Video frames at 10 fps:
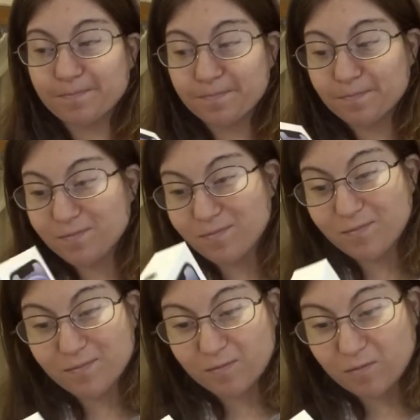
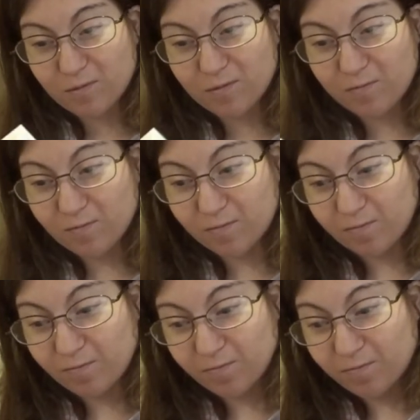
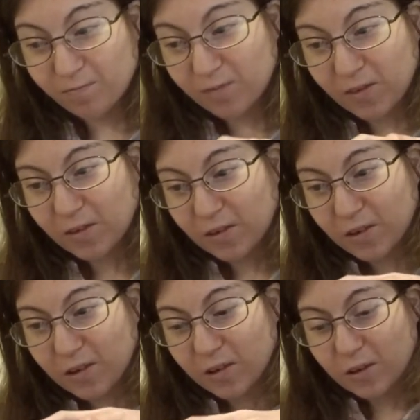
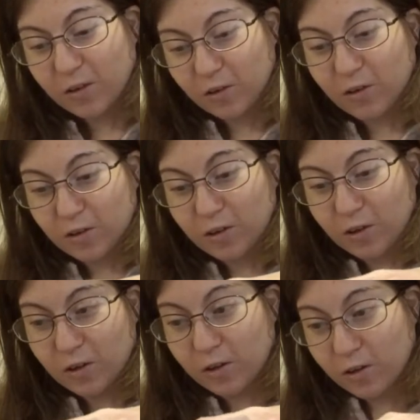
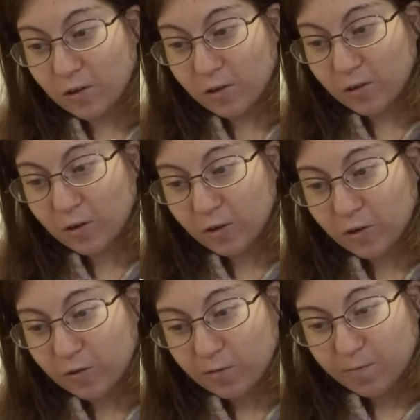
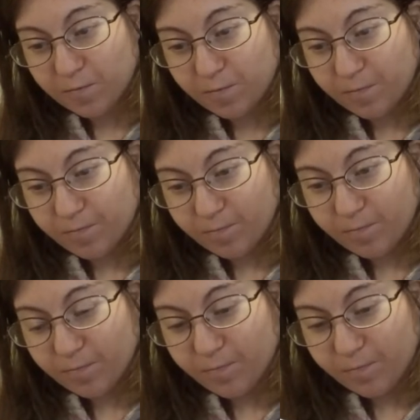
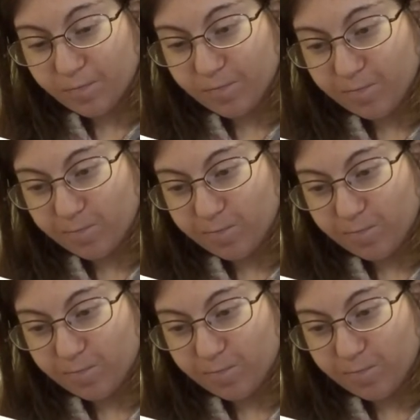(silence)